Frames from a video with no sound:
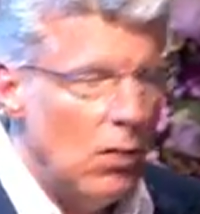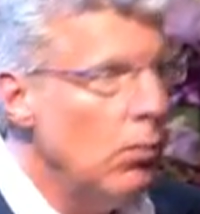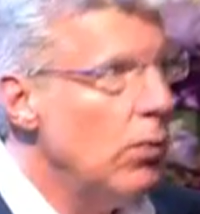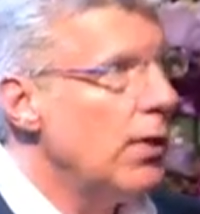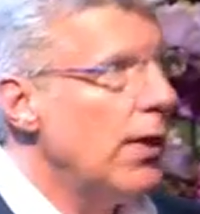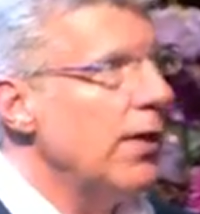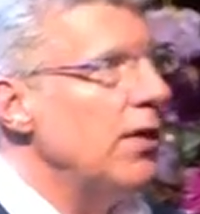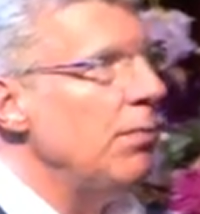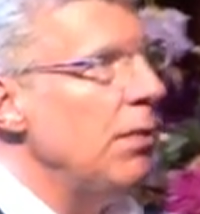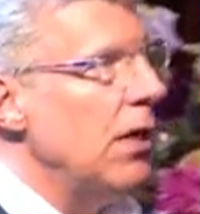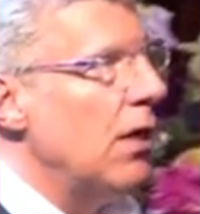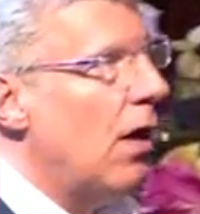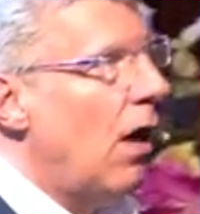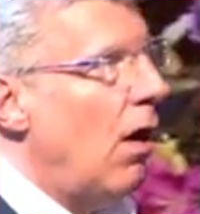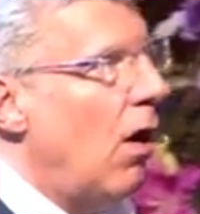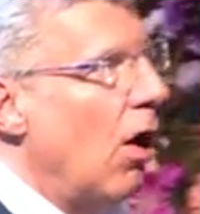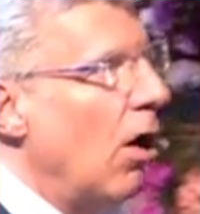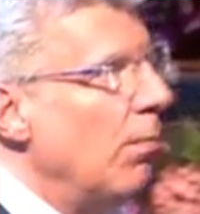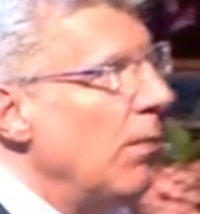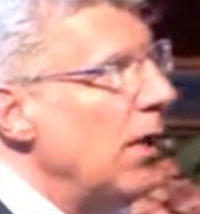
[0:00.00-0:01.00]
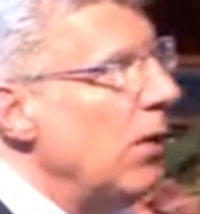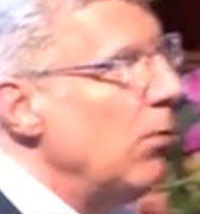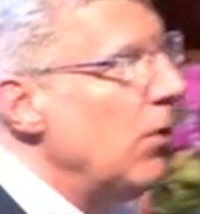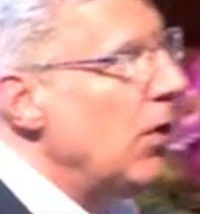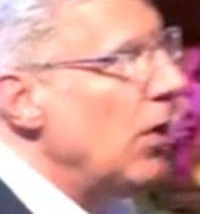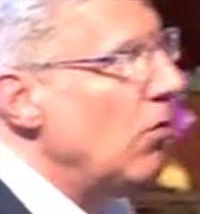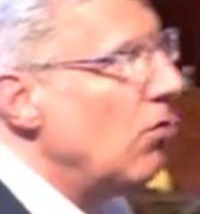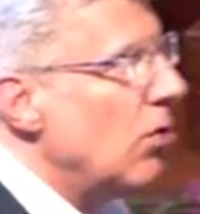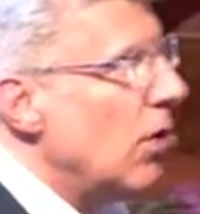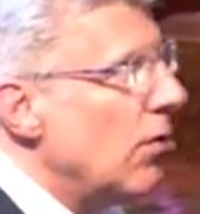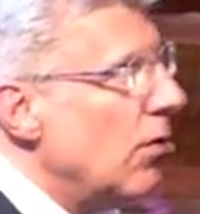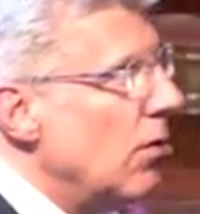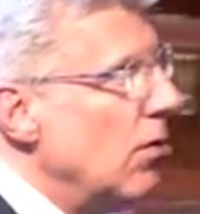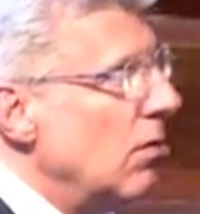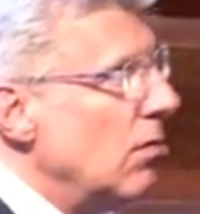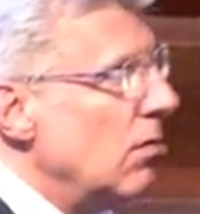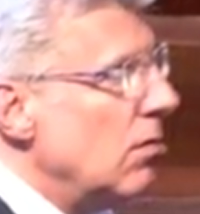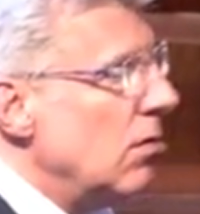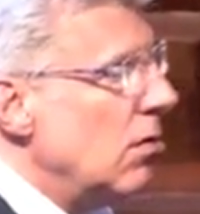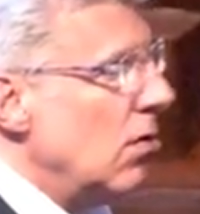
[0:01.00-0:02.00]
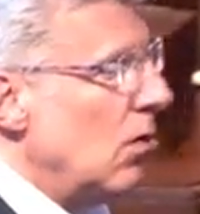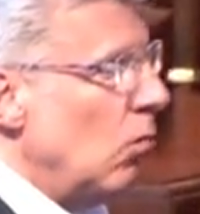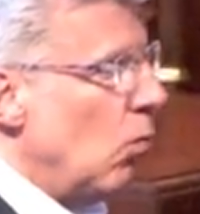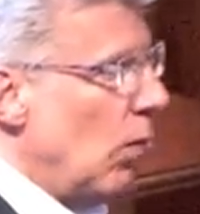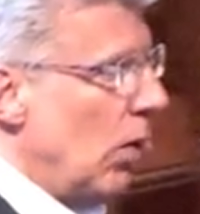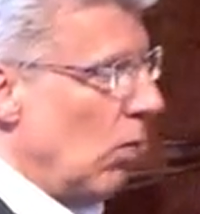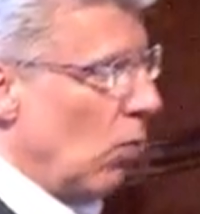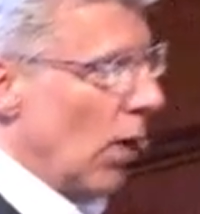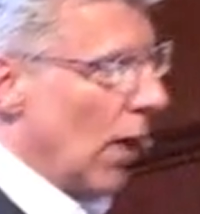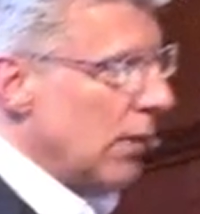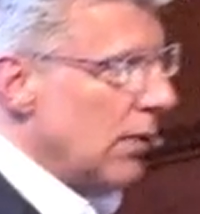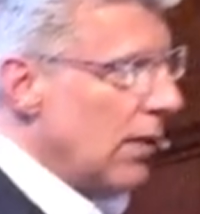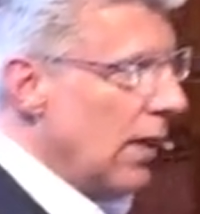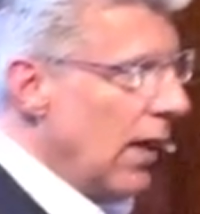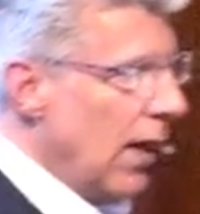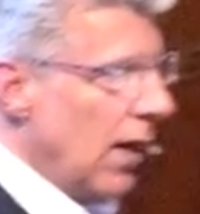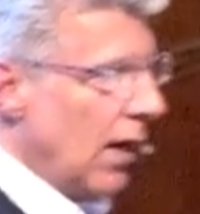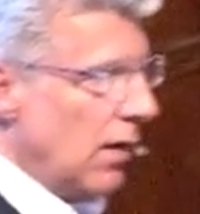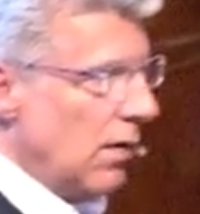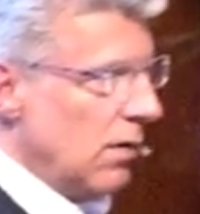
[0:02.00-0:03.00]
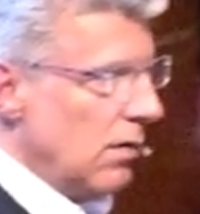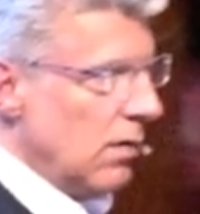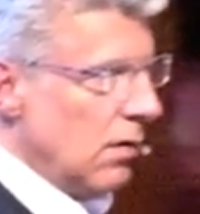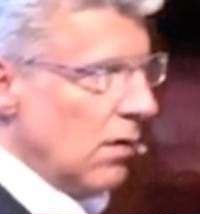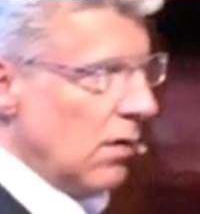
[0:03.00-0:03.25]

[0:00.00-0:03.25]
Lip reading: We like to be in harmony with each other. We want that.